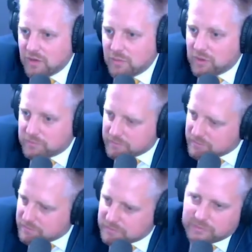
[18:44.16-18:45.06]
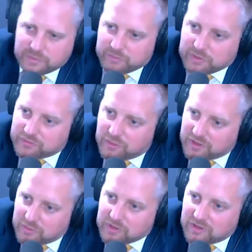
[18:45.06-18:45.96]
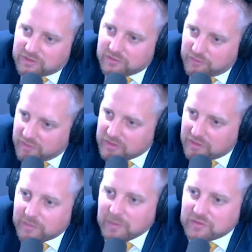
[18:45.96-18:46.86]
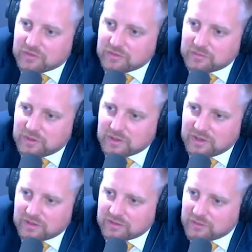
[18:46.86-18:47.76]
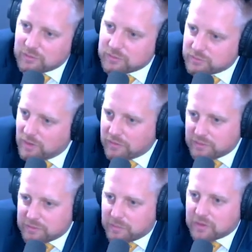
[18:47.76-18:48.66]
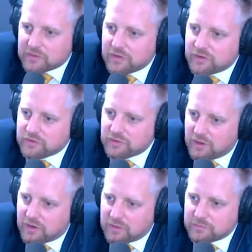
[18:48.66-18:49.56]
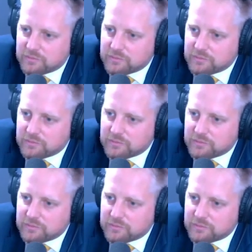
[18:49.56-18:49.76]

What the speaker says: Well, we're talking with other foreign governments, and that our partners are